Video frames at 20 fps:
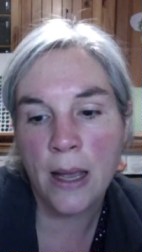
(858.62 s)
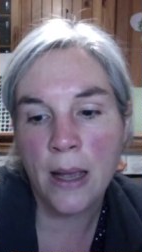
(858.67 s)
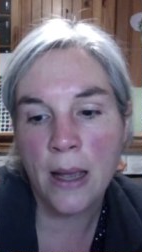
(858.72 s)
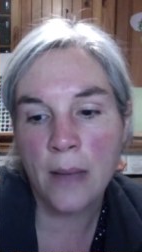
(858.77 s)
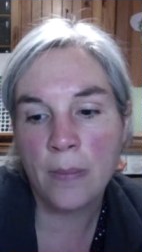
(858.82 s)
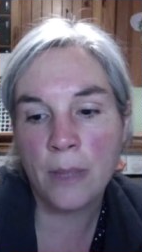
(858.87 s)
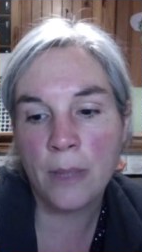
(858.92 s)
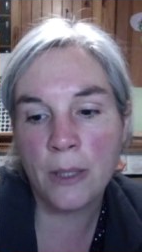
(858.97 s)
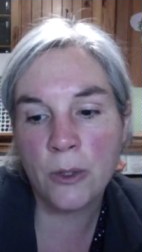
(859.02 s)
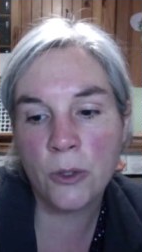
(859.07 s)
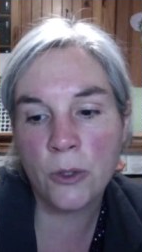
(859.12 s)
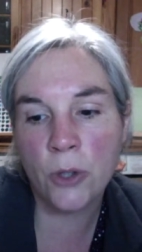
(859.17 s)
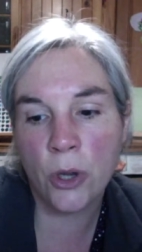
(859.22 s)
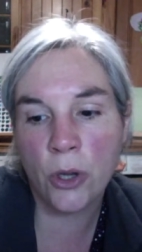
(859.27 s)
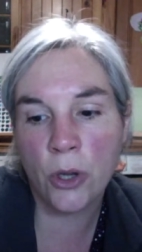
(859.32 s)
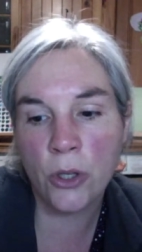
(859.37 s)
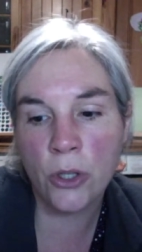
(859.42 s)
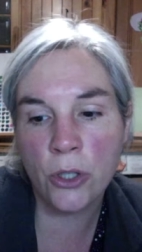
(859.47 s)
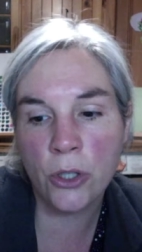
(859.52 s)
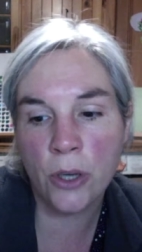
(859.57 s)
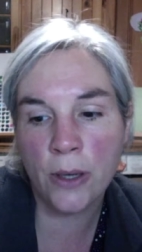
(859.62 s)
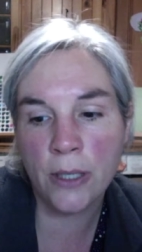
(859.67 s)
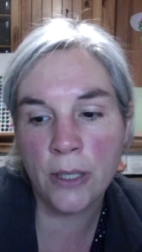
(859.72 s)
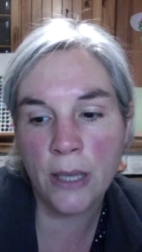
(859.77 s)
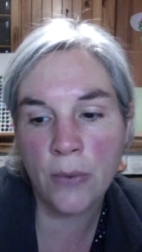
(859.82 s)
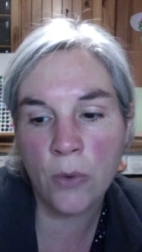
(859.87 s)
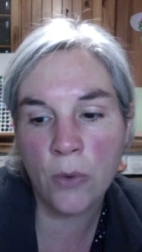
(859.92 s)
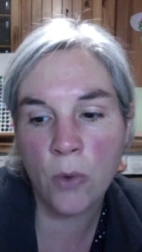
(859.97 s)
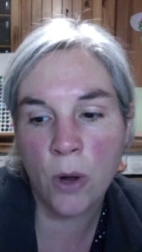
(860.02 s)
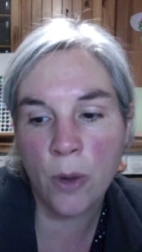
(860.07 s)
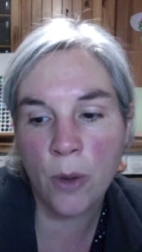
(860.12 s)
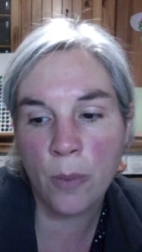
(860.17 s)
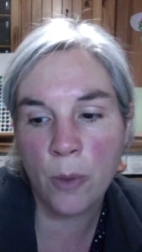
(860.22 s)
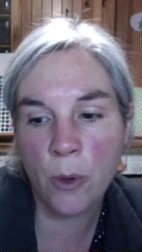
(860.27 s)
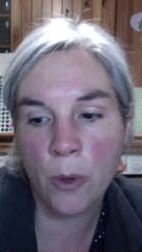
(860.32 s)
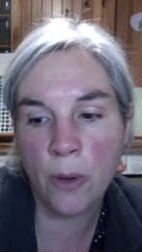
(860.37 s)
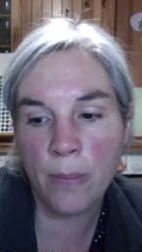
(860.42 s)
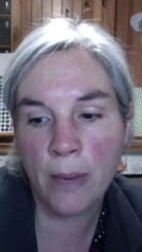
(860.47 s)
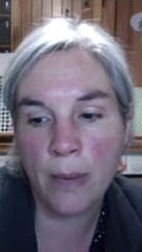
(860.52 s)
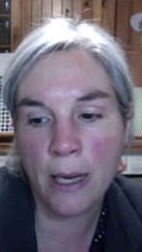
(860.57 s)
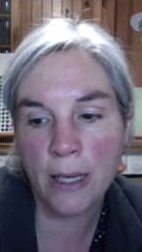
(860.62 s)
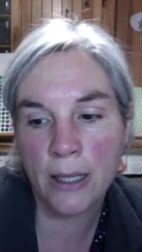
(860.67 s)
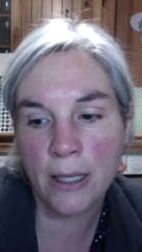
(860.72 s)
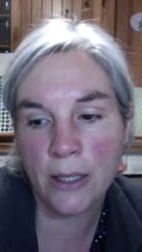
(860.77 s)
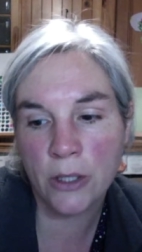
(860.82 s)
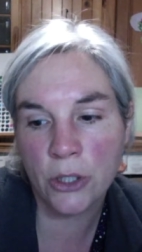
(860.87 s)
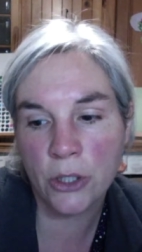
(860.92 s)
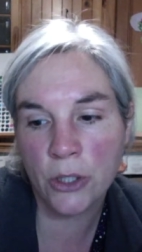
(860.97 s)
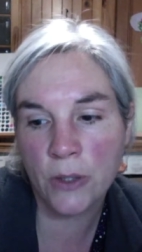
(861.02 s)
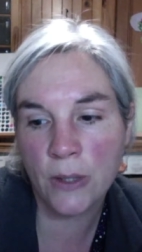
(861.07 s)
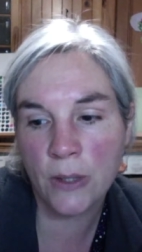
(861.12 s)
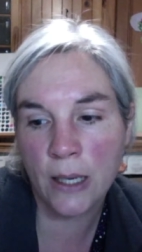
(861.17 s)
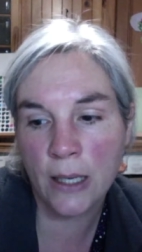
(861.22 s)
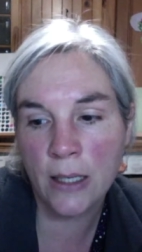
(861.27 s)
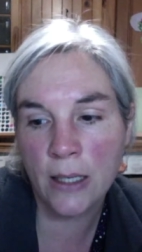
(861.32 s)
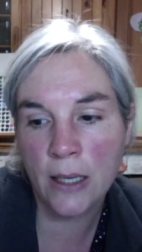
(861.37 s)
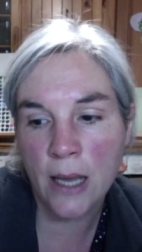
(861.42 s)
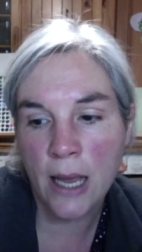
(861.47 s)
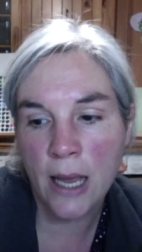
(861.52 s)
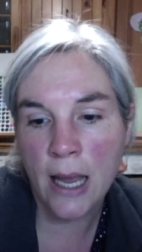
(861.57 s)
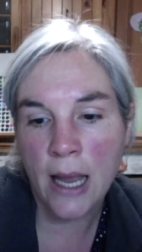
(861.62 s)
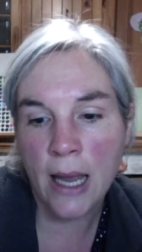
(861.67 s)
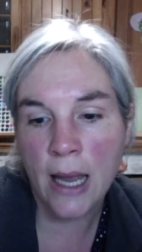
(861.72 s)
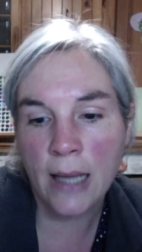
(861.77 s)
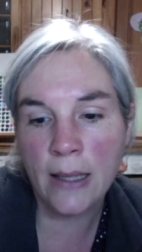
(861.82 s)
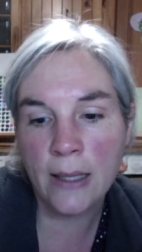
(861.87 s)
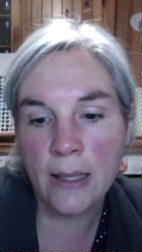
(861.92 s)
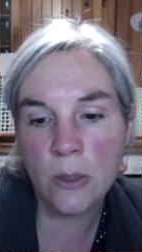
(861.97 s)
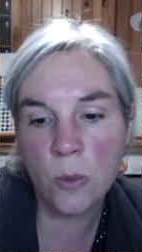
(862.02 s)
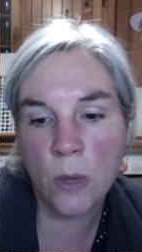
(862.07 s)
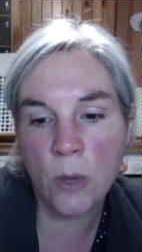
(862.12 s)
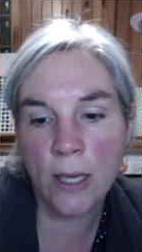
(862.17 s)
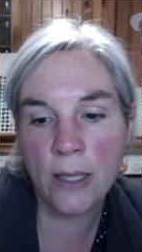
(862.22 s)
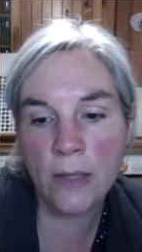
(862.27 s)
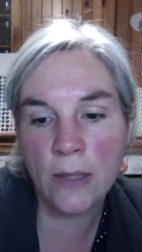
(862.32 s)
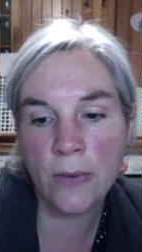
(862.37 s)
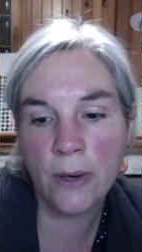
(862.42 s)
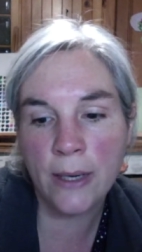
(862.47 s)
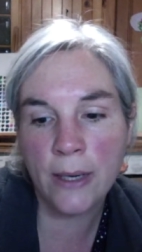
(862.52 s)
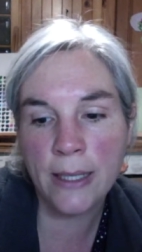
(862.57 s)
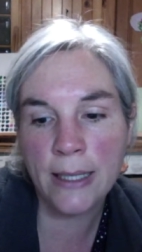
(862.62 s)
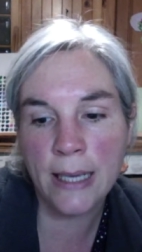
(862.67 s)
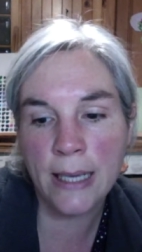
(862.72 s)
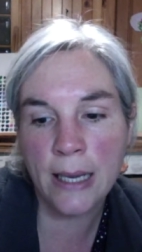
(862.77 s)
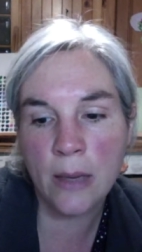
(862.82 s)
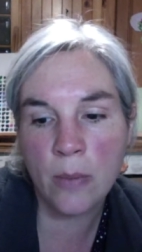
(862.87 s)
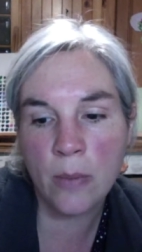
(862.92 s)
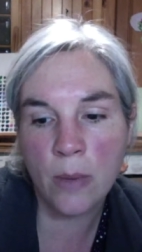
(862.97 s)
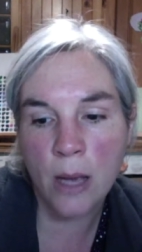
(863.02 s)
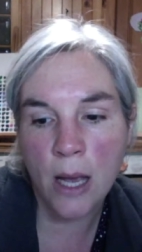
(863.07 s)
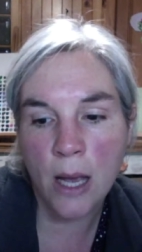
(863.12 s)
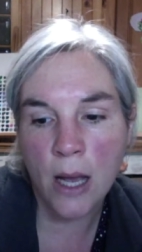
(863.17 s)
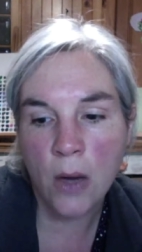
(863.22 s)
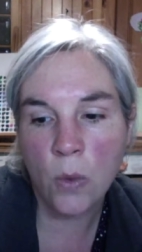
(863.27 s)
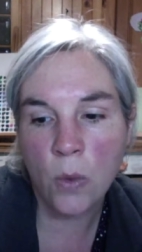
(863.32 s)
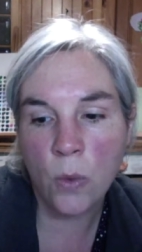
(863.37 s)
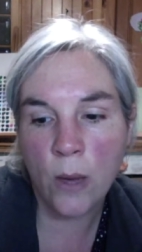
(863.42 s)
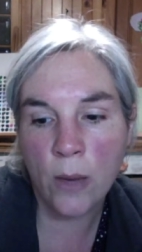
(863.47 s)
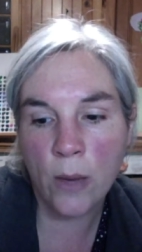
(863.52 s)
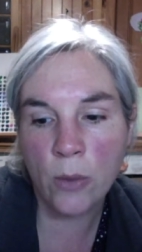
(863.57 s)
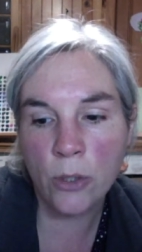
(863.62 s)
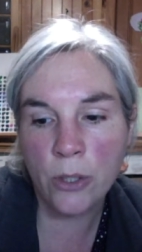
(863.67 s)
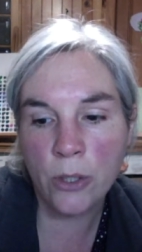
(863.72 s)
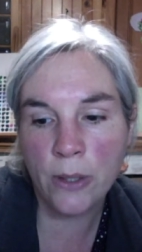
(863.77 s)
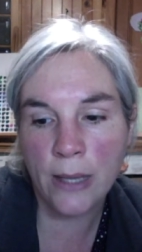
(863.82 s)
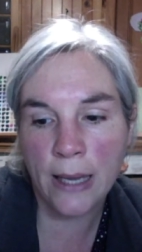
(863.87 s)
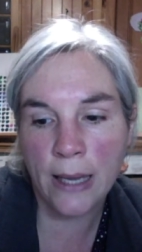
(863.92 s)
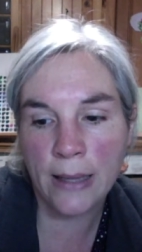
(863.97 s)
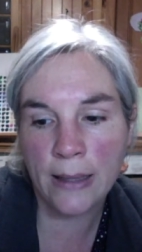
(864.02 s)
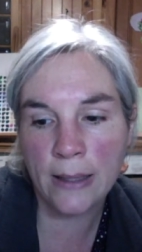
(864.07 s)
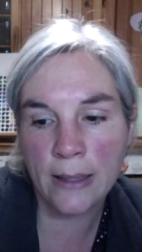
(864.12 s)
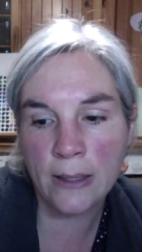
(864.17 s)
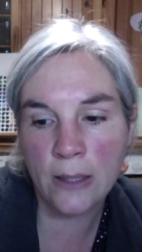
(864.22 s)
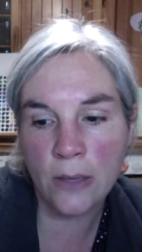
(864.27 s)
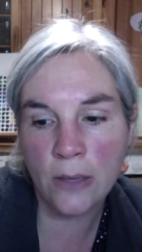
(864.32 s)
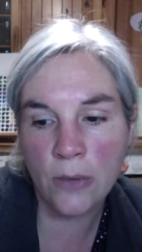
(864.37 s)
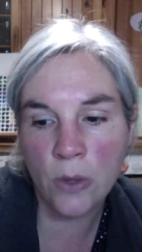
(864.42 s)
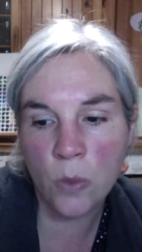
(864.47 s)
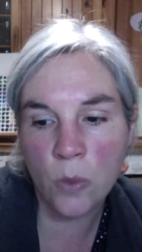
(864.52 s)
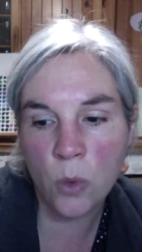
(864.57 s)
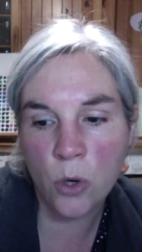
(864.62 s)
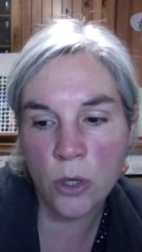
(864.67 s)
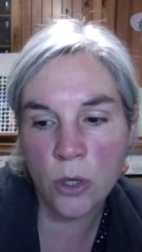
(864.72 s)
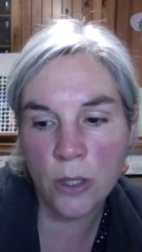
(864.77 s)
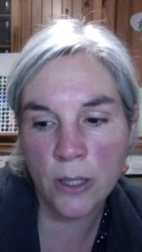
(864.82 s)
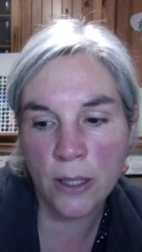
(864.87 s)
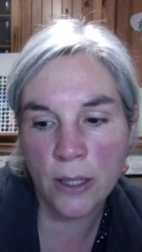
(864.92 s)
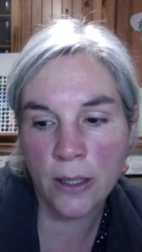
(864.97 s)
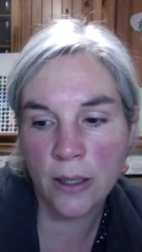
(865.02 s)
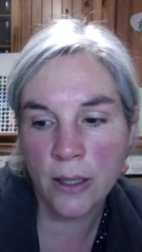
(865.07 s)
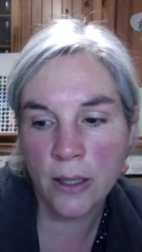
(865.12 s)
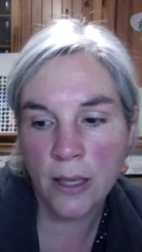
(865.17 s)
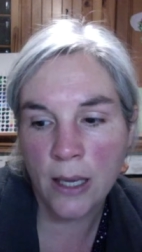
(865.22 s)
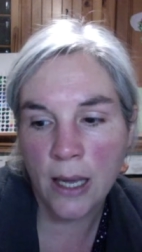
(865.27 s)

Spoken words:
"But sir, you don't have a rope or a bucket," she said, "and this well is very deep. Where would you get this living water?